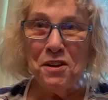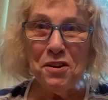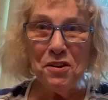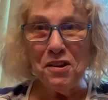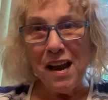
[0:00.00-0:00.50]

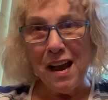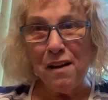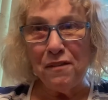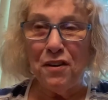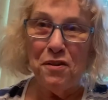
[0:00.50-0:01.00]
Good
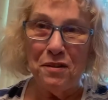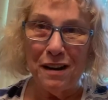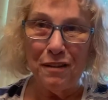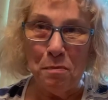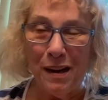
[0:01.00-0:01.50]
afternoon,
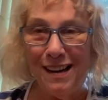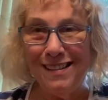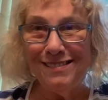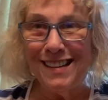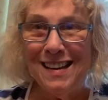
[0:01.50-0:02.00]
everybody.